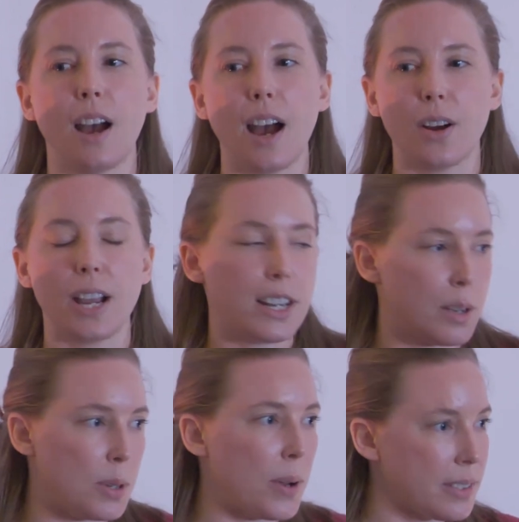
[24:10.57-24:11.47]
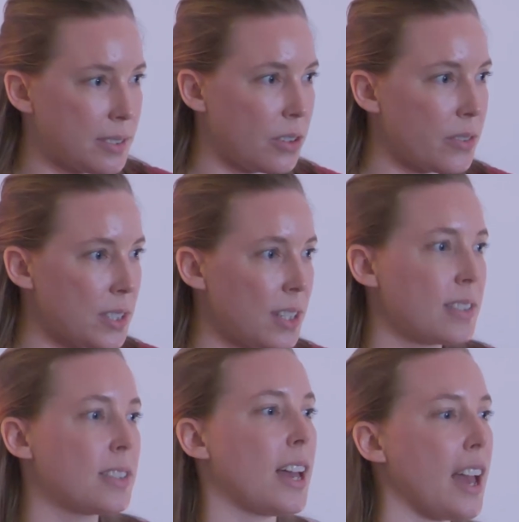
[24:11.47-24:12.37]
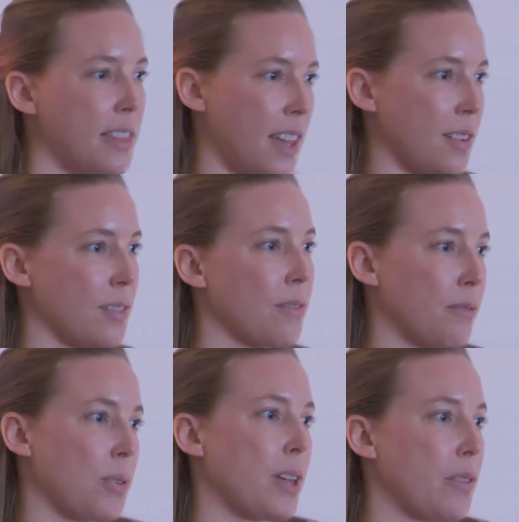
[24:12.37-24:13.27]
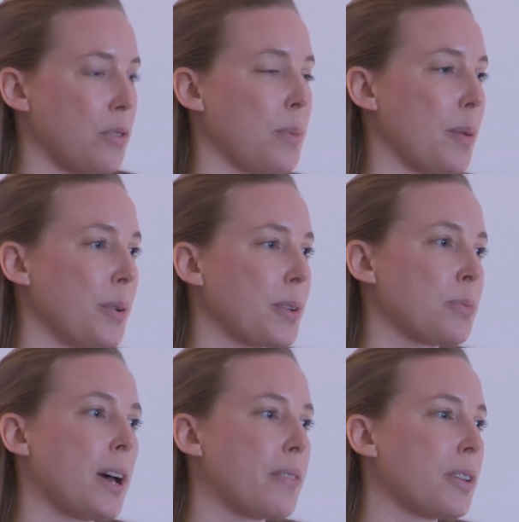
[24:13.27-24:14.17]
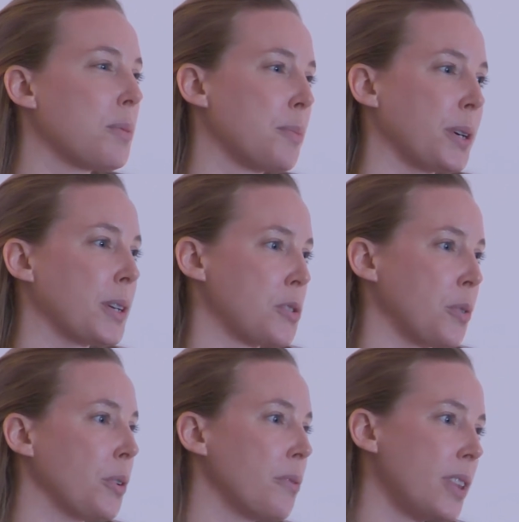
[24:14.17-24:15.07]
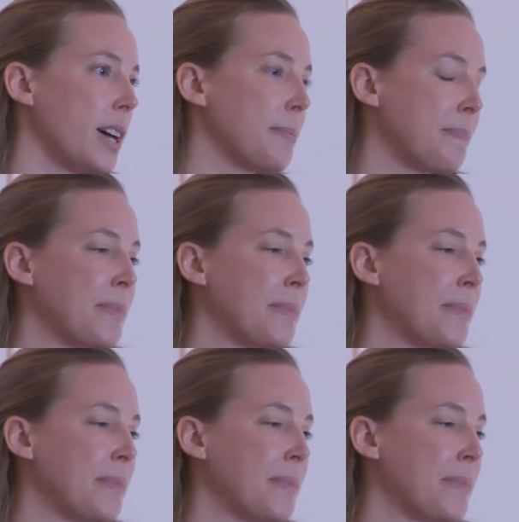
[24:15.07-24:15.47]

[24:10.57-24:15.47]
our AWS services and then flow that through Bubble, because we'll have a little bit more control over that